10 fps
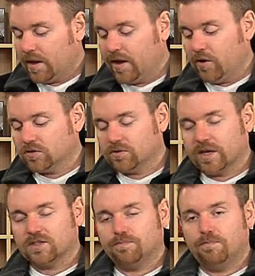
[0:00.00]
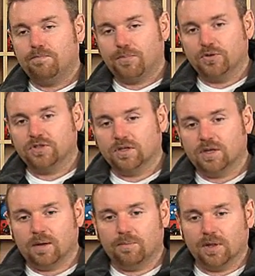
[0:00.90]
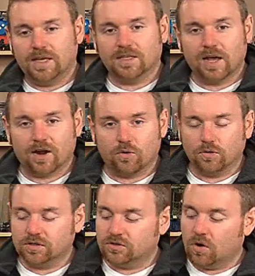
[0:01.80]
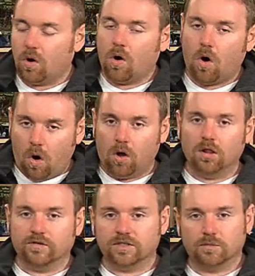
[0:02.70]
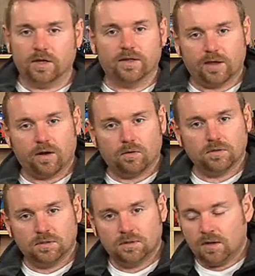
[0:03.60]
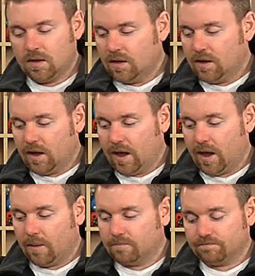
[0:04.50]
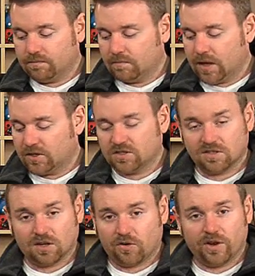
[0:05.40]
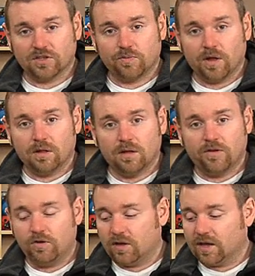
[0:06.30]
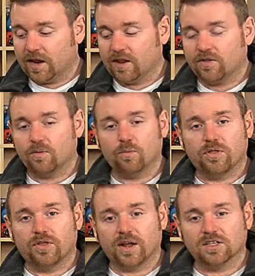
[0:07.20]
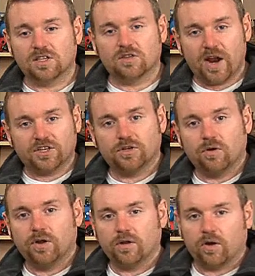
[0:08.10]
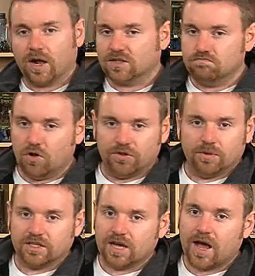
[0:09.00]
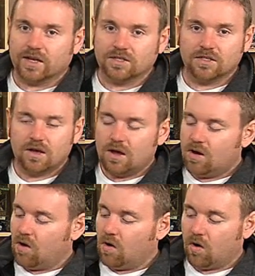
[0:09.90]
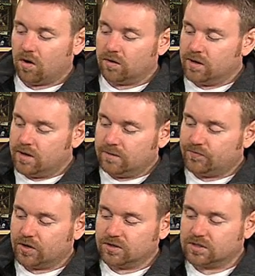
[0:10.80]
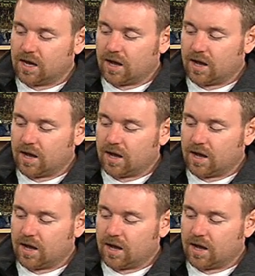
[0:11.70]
It also gets boosted melee attack rolls to all of its melee attack rolls. It's just a great spell. If you can get anything that has Thresher on it, or has multiple attacks, or does